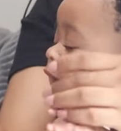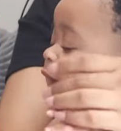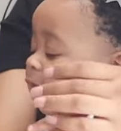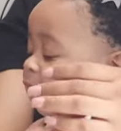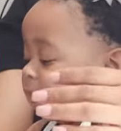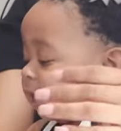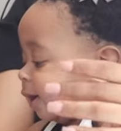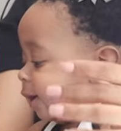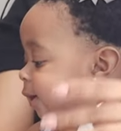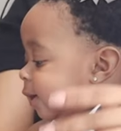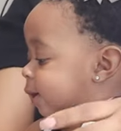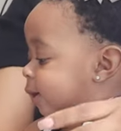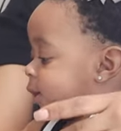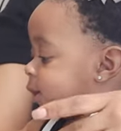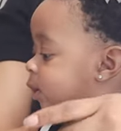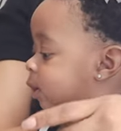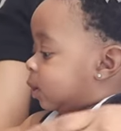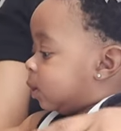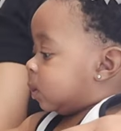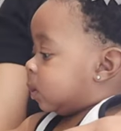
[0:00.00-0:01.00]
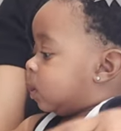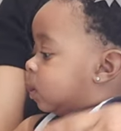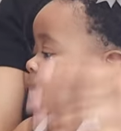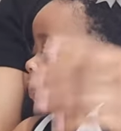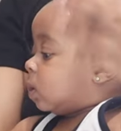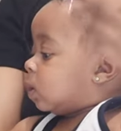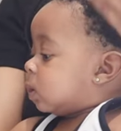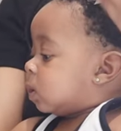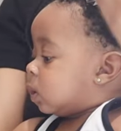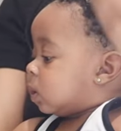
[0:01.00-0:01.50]

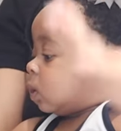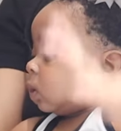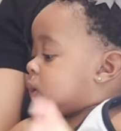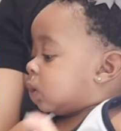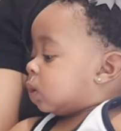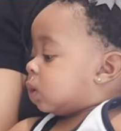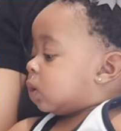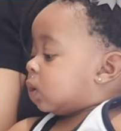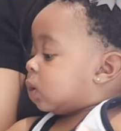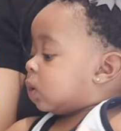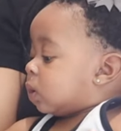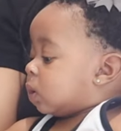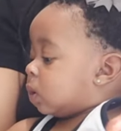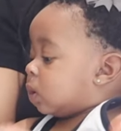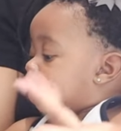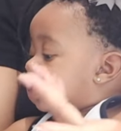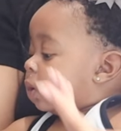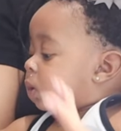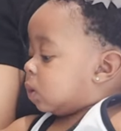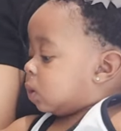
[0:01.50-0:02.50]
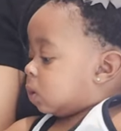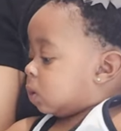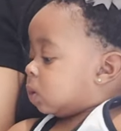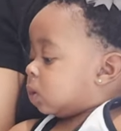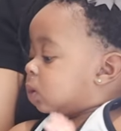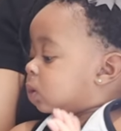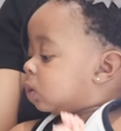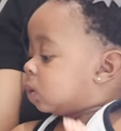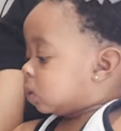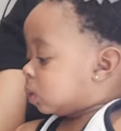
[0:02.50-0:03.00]

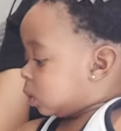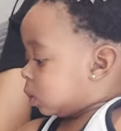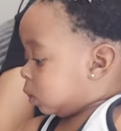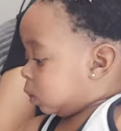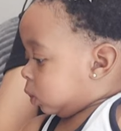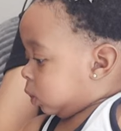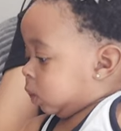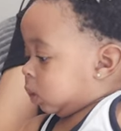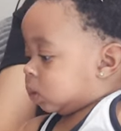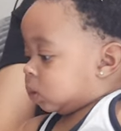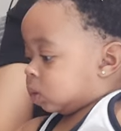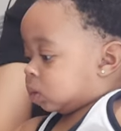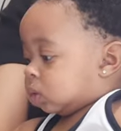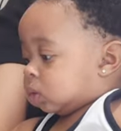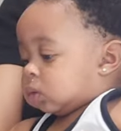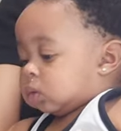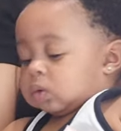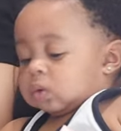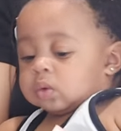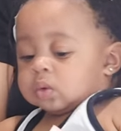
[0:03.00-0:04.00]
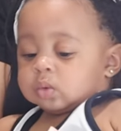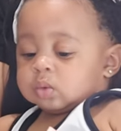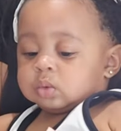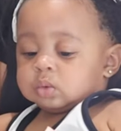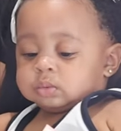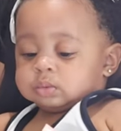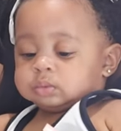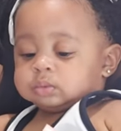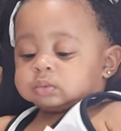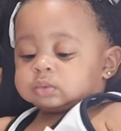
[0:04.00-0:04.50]

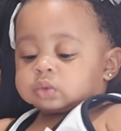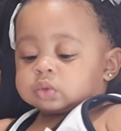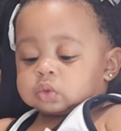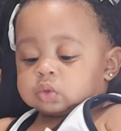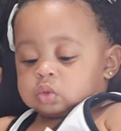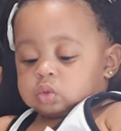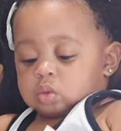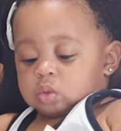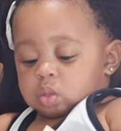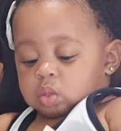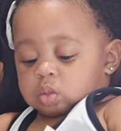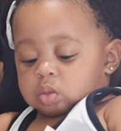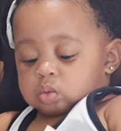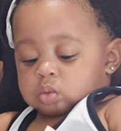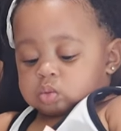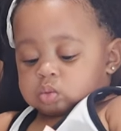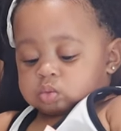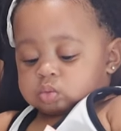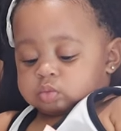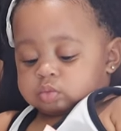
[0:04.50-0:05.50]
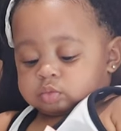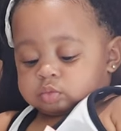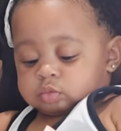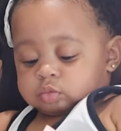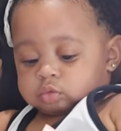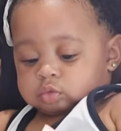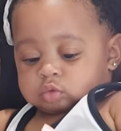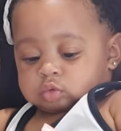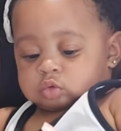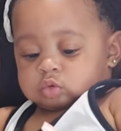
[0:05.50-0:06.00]

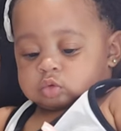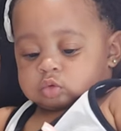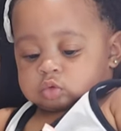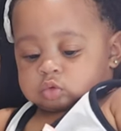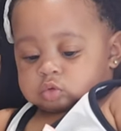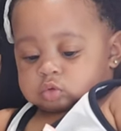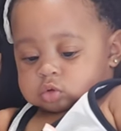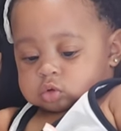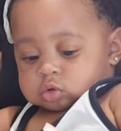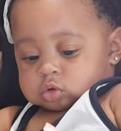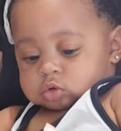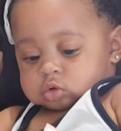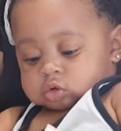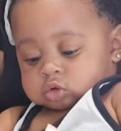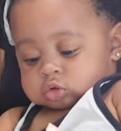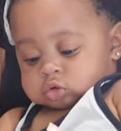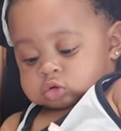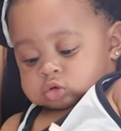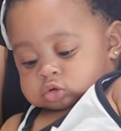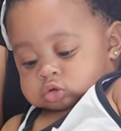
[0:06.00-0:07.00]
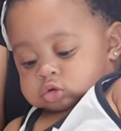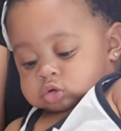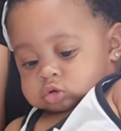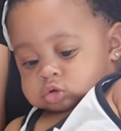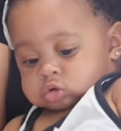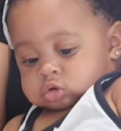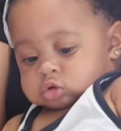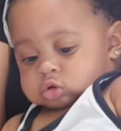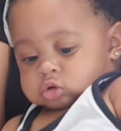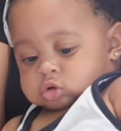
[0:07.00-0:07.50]

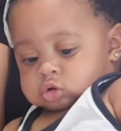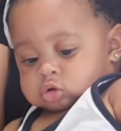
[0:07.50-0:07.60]
(not speaking)